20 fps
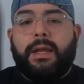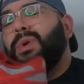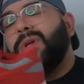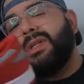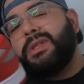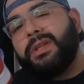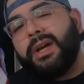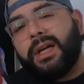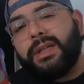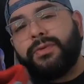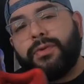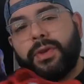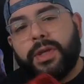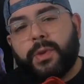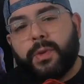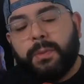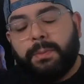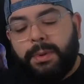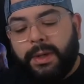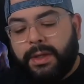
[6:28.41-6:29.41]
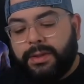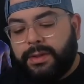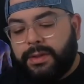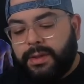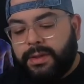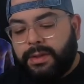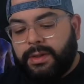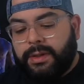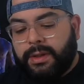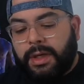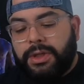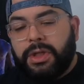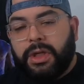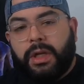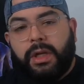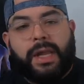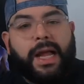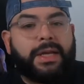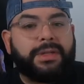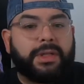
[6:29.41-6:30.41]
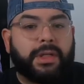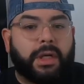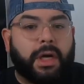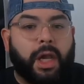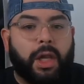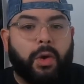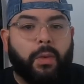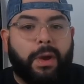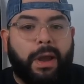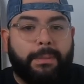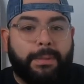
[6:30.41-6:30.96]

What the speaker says: which sucks for this one because it's such a classic colorway.